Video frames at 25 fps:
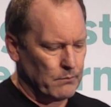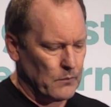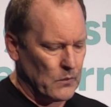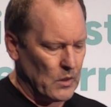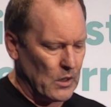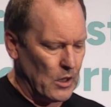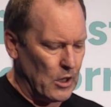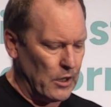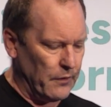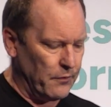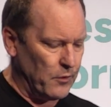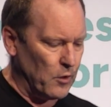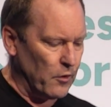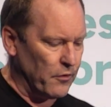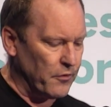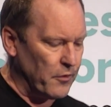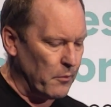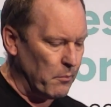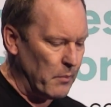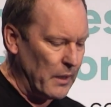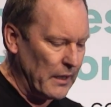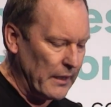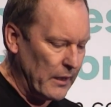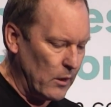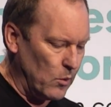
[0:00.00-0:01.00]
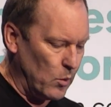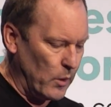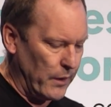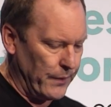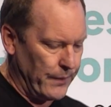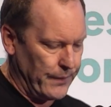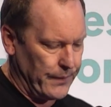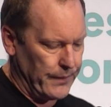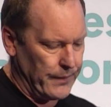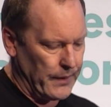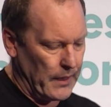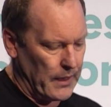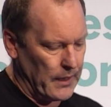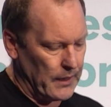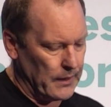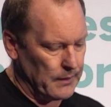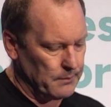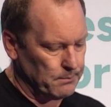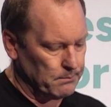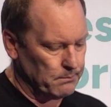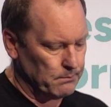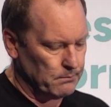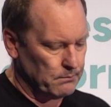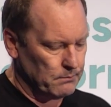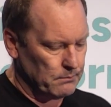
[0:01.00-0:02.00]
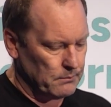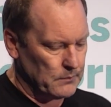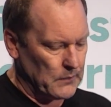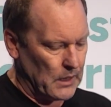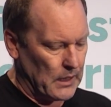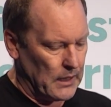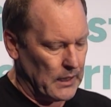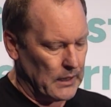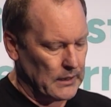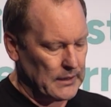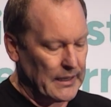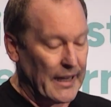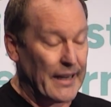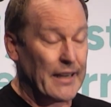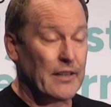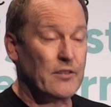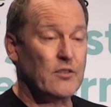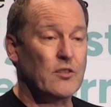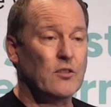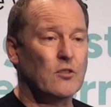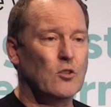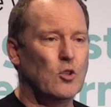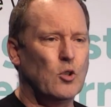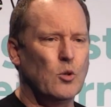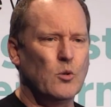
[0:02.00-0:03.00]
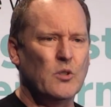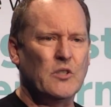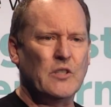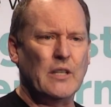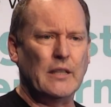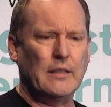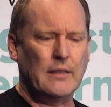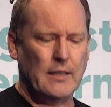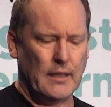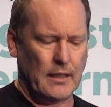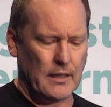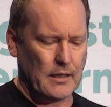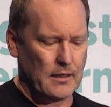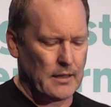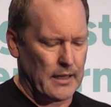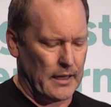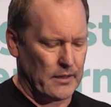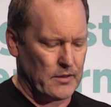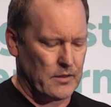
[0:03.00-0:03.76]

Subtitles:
If you're familiar with lattice QCD, that's